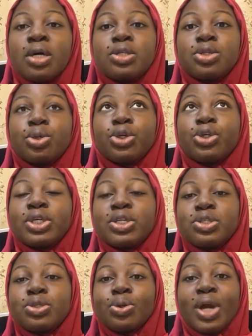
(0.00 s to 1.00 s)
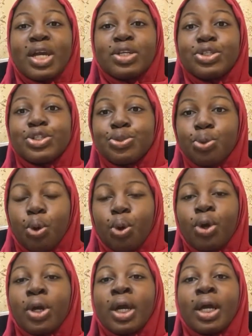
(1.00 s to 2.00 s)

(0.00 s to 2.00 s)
So you need to ensure,